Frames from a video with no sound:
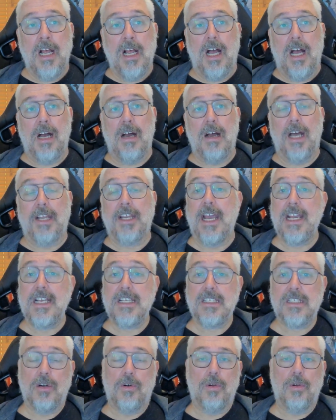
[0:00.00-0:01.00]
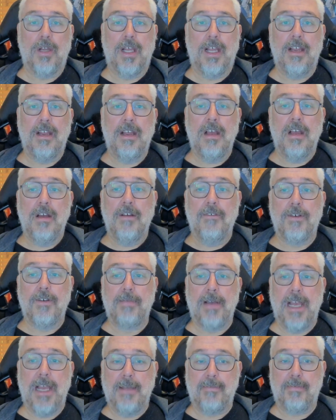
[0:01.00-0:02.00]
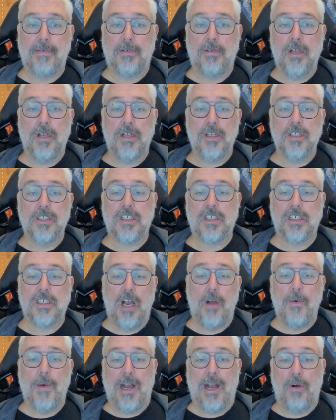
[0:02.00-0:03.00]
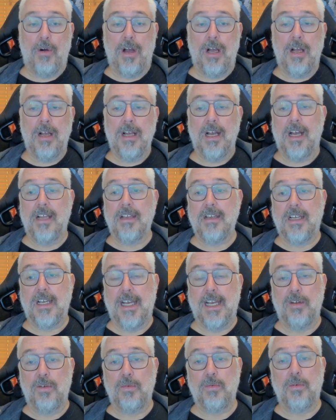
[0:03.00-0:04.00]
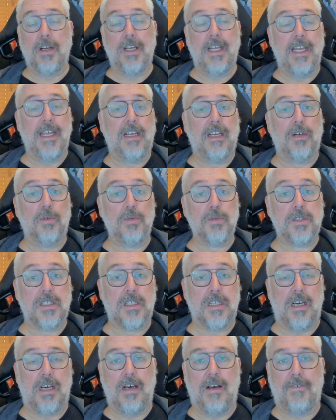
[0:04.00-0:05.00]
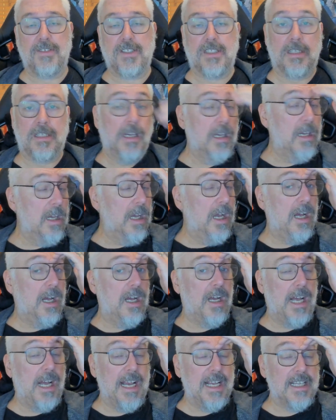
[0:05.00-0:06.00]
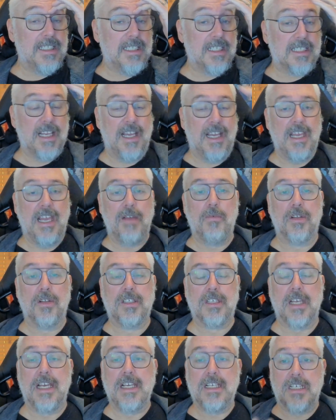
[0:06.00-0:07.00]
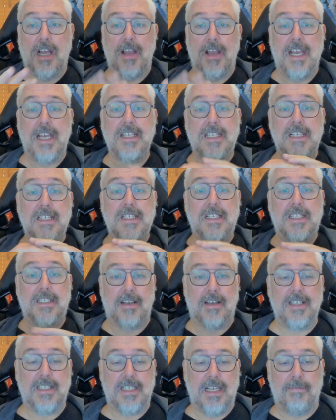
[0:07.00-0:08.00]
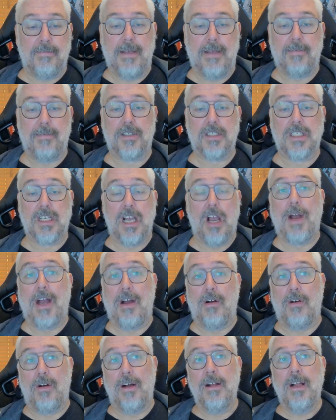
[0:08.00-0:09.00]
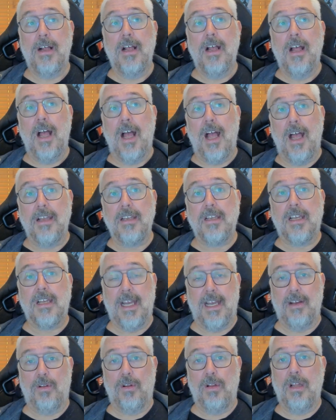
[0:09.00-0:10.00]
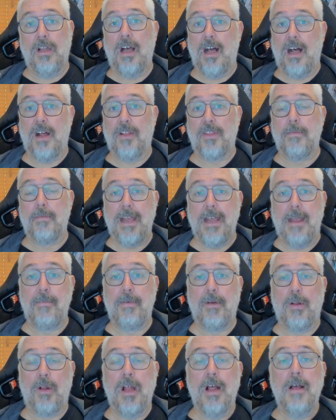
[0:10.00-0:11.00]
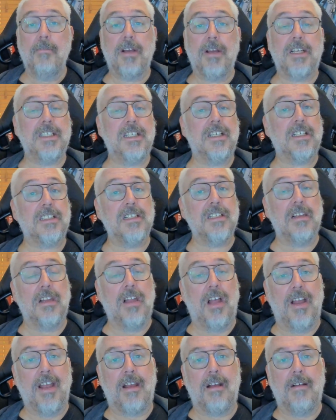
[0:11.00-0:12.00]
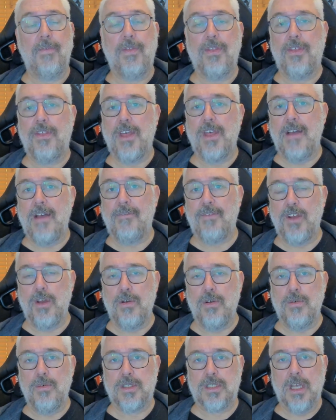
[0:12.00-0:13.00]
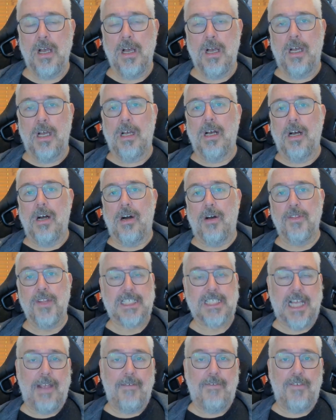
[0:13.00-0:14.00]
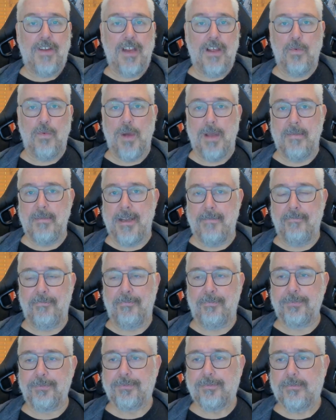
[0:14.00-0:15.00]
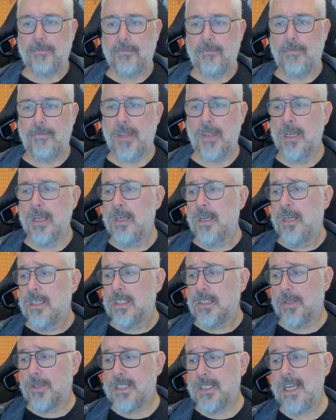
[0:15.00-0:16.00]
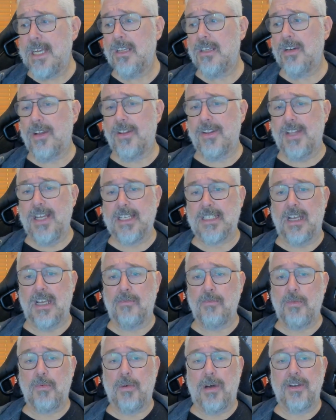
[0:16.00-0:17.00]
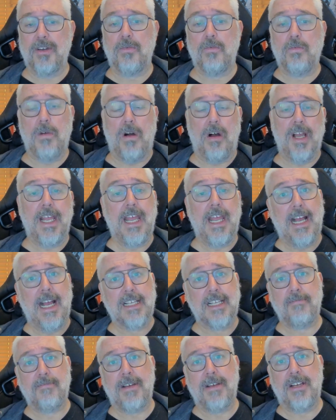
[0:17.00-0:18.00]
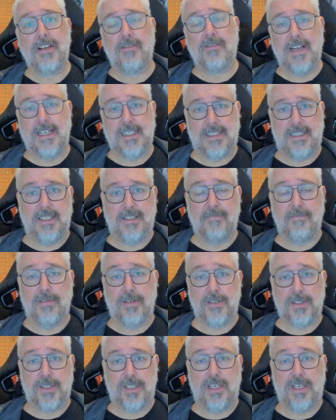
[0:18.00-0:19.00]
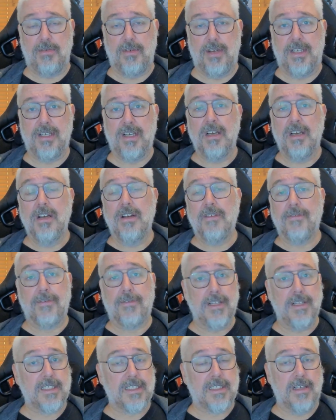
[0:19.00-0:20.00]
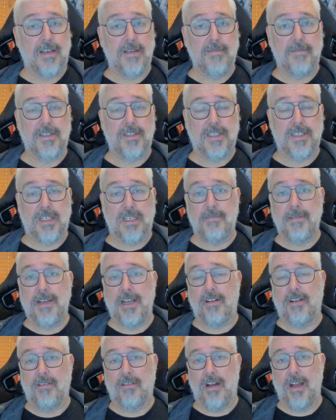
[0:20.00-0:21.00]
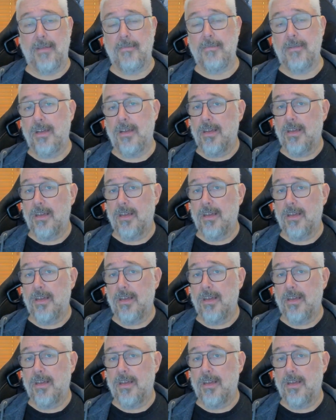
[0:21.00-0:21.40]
And he's calling for people to go out and kill what he calls TERFs. That is to say, he's inciting people to go out and kill other people because he doesn't like their views on the safety of women. So we'll take a look at this and we'll wonder why he hasn't been arrested and prosecuted for incitement to commit crime.